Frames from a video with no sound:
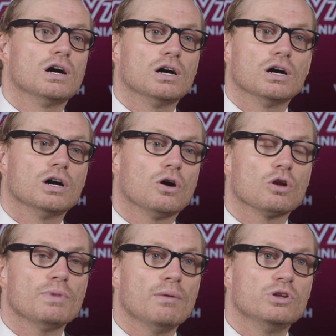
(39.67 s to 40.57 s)
uh,
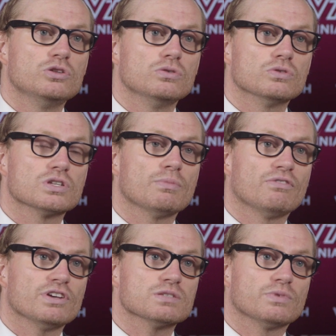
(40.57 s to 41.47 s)
on maybe do some
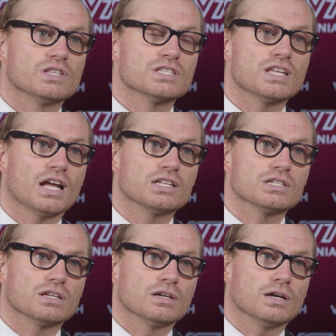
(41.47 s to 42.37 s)
investments
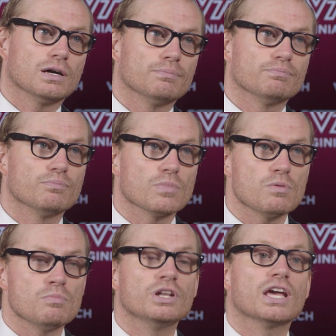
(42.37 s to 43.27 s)
that um,
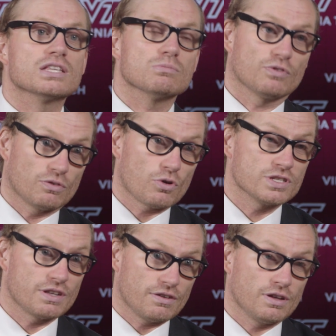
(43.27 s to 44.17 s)
mitigate some of the
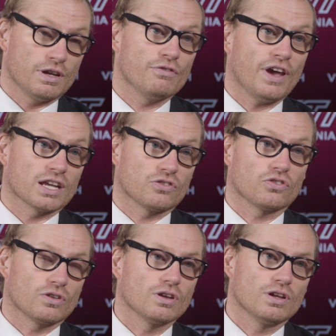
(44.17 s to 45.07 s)
worst effects.